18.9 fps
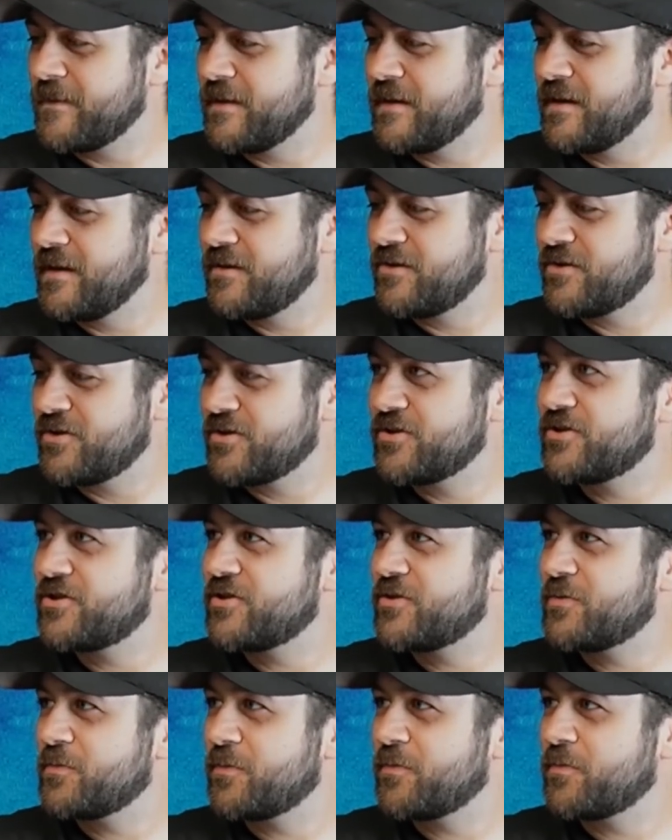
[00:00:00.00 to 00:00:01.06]

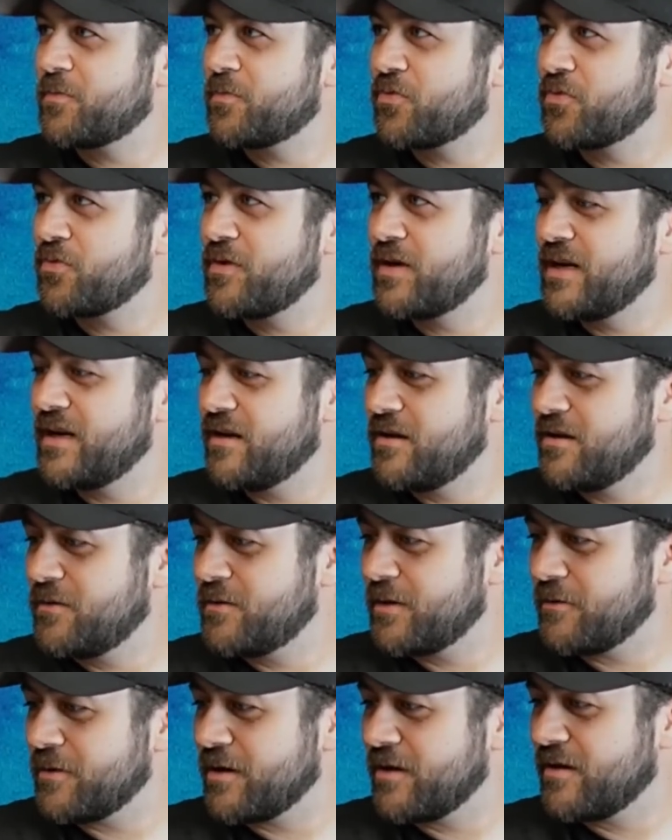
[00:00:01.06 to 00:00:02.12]

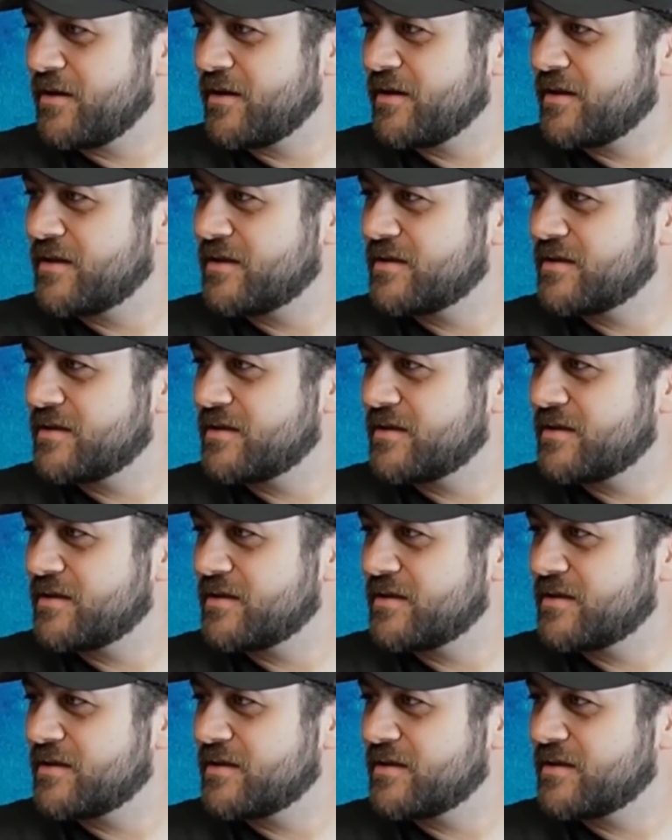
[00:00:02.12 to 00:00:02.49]
we go.